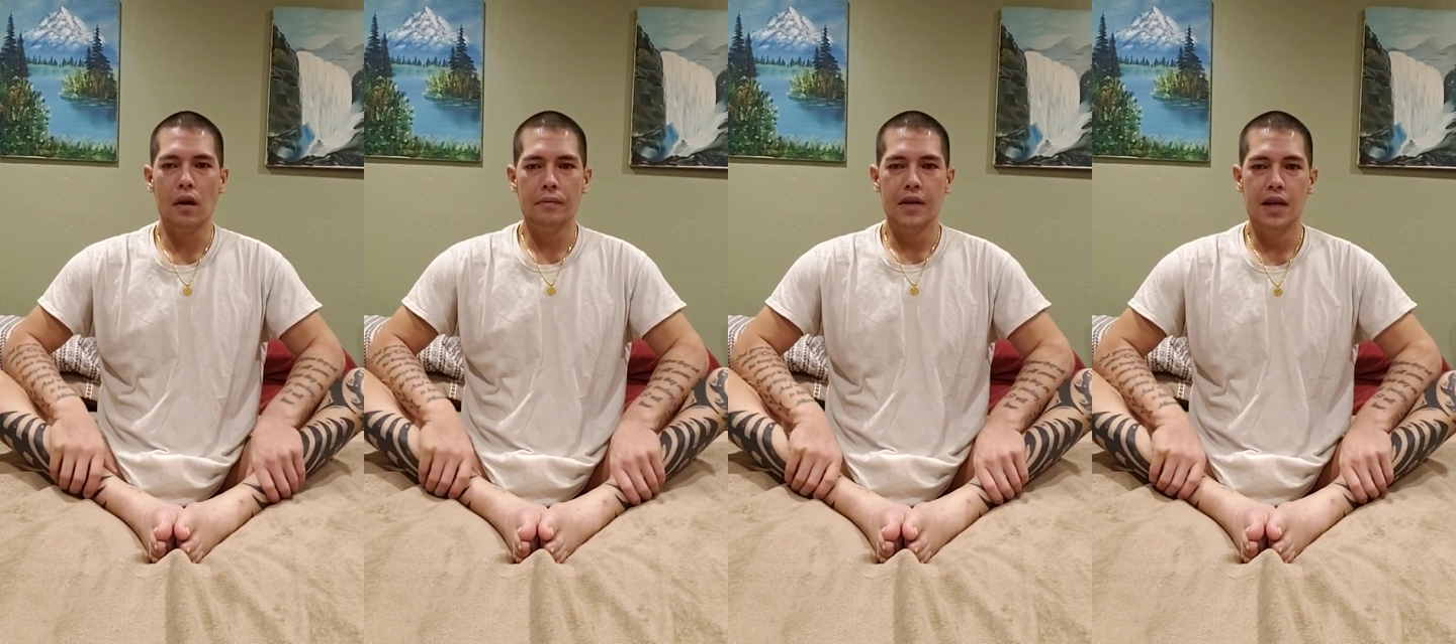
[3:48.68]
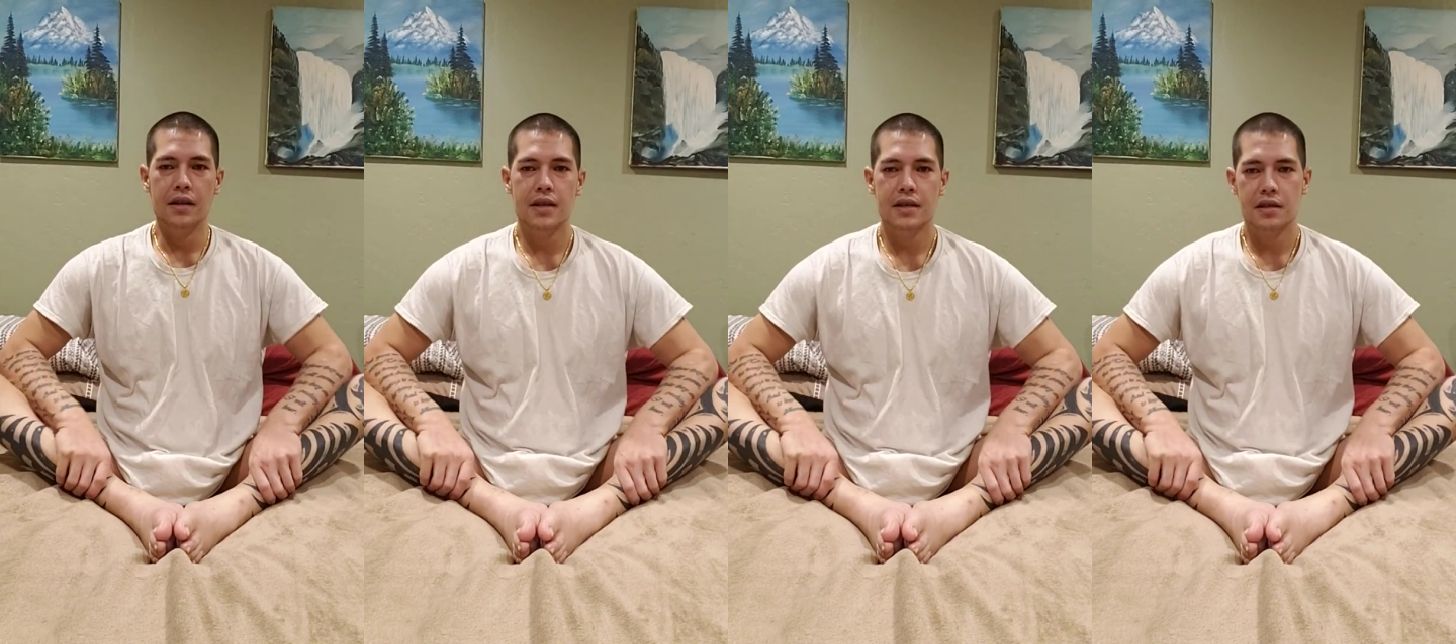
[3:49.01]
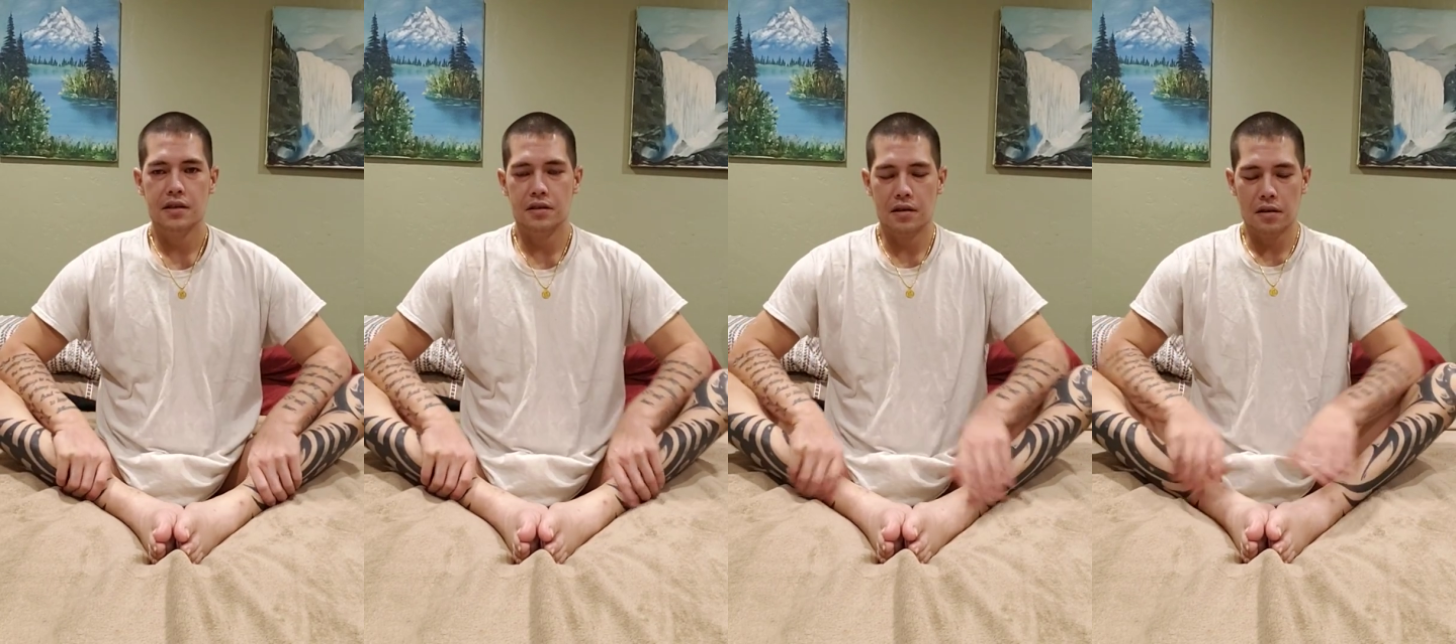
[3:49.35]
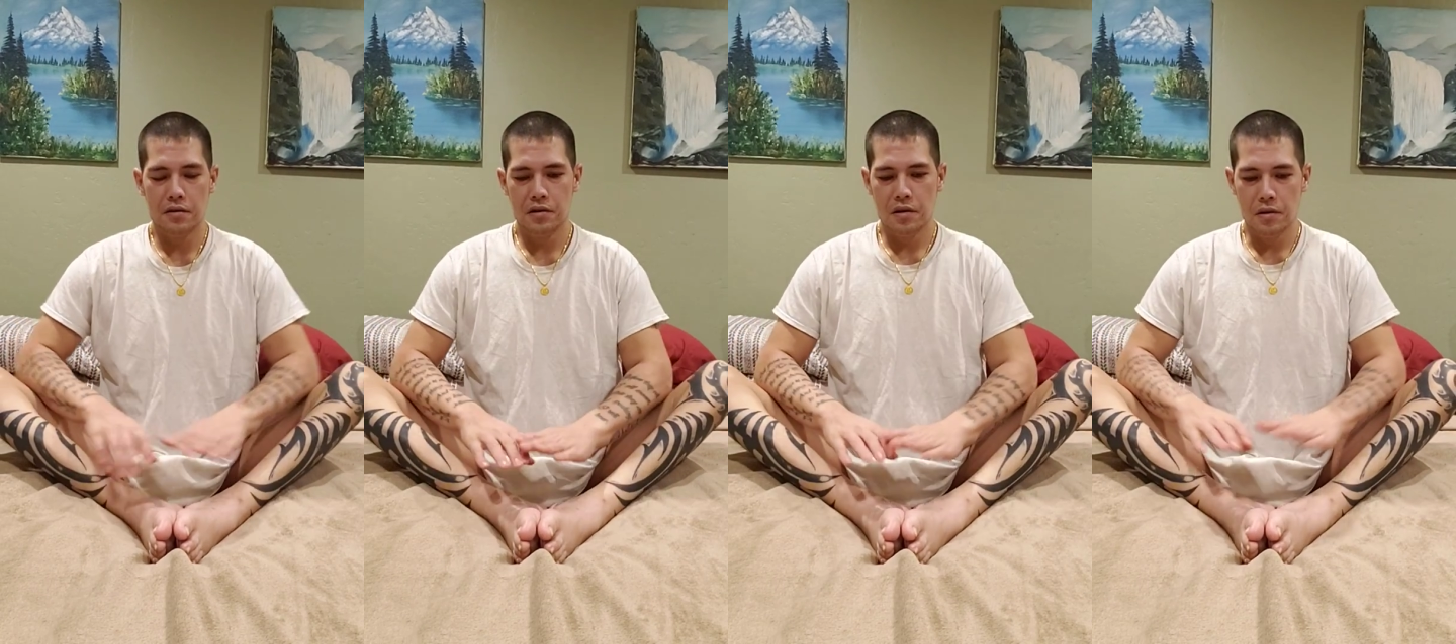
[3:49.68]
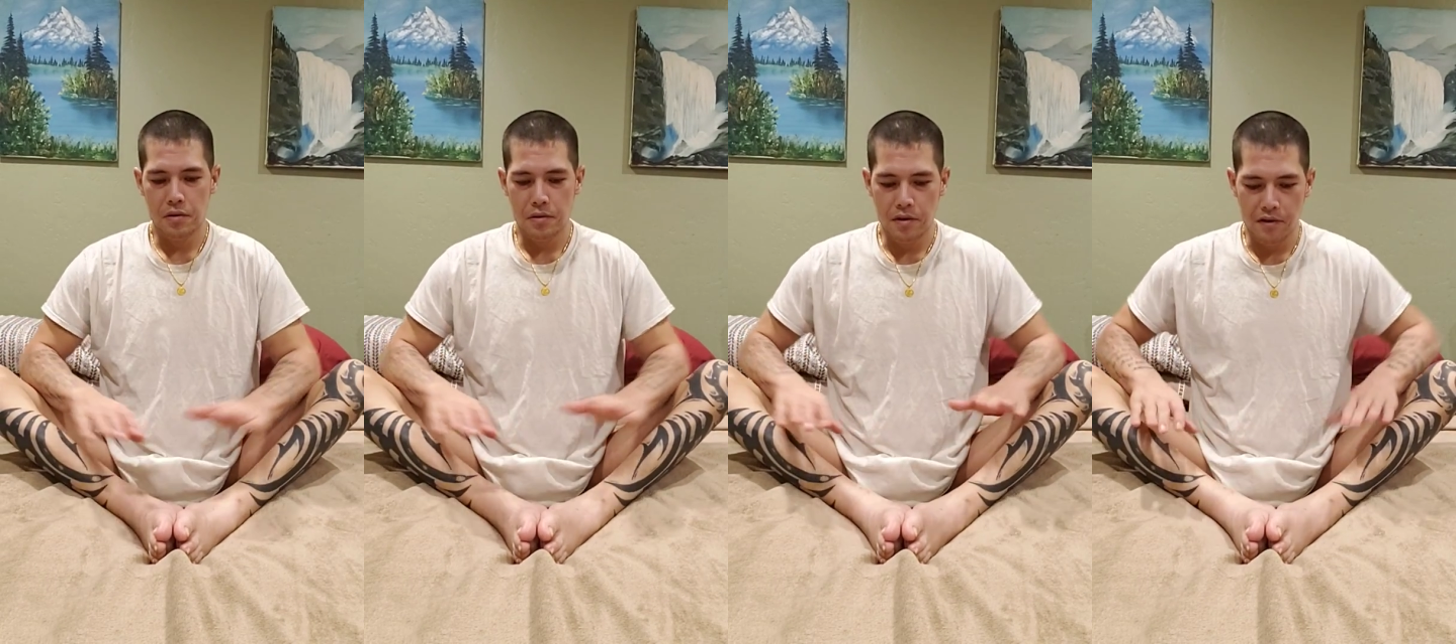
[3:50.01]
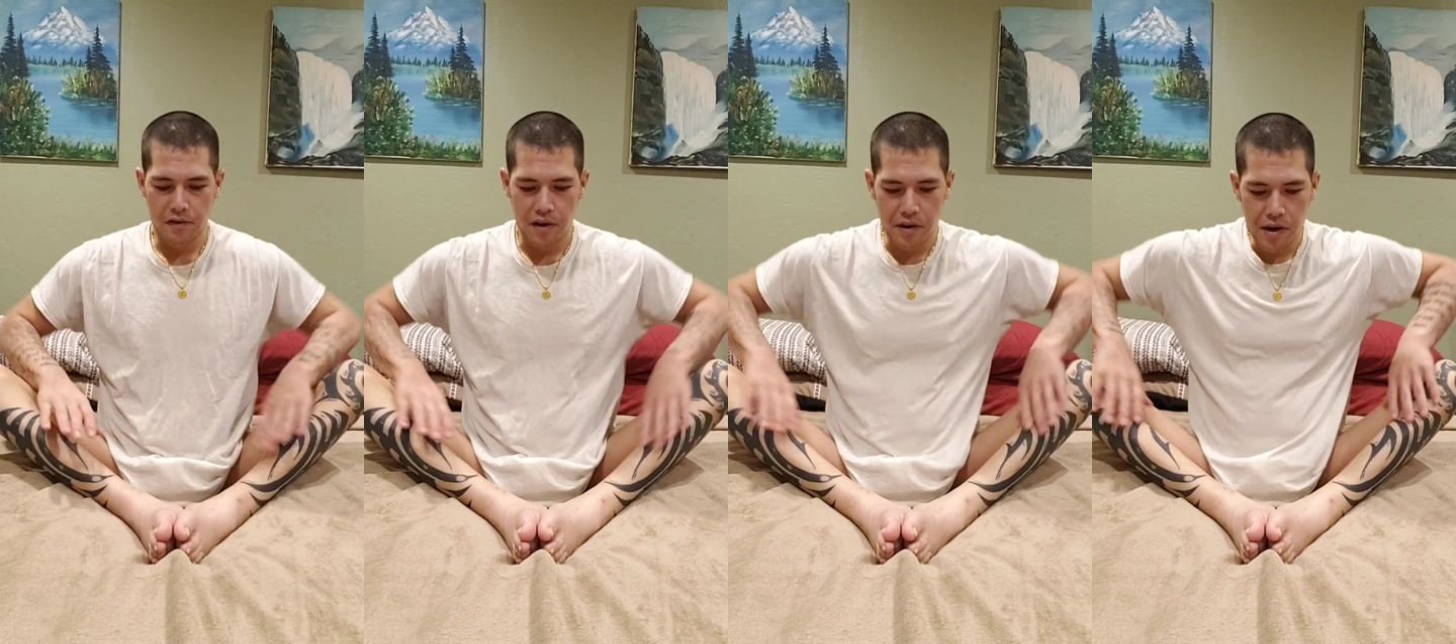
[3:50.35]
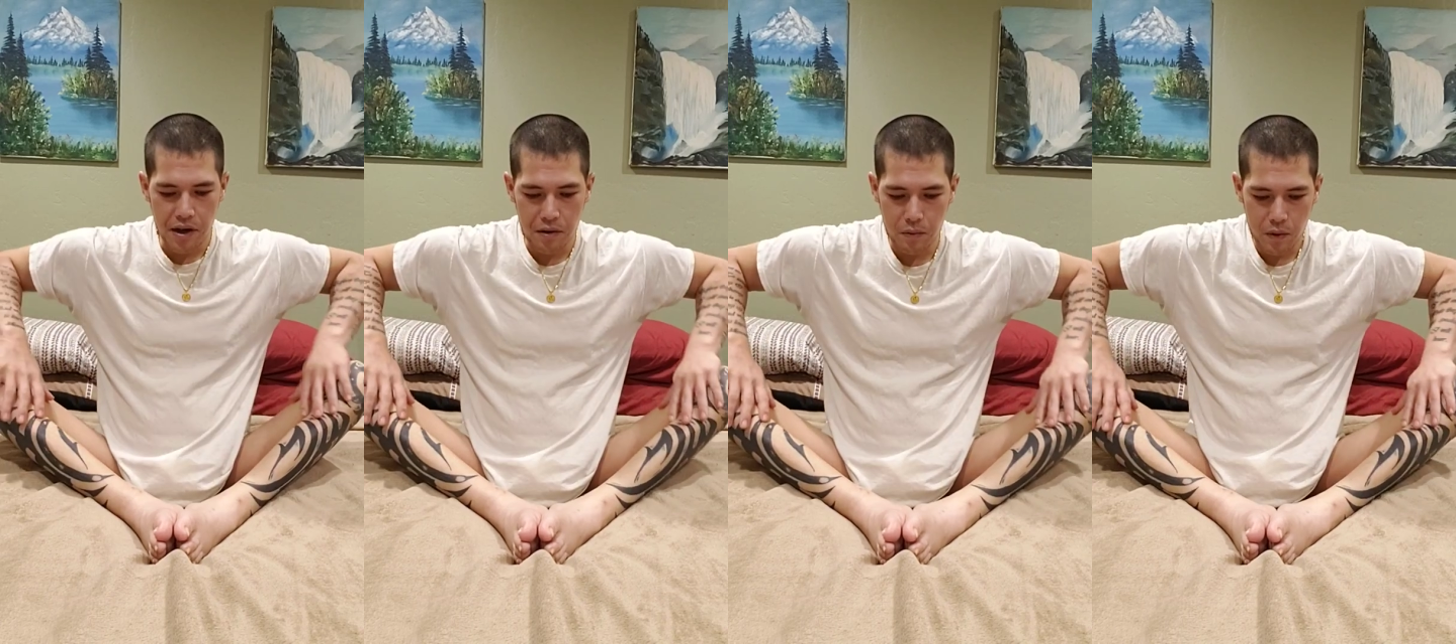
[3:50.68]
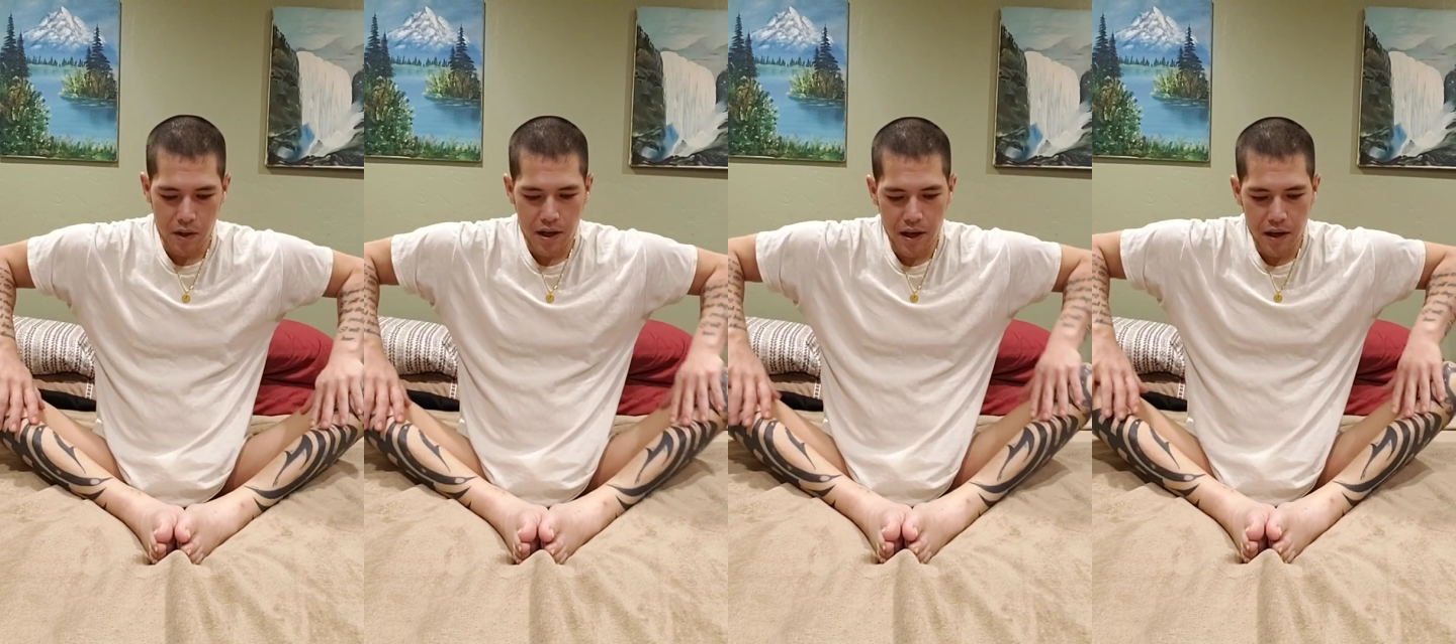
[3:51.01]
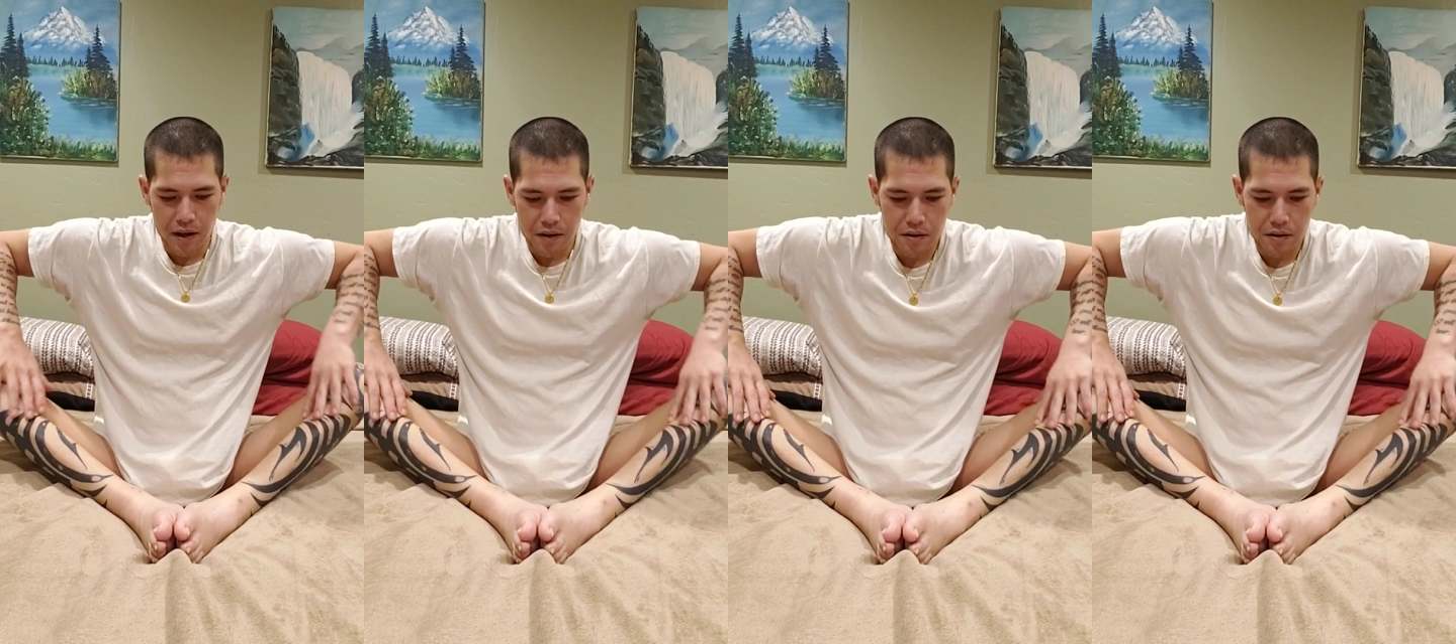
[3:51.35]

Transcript: And this is also a very good way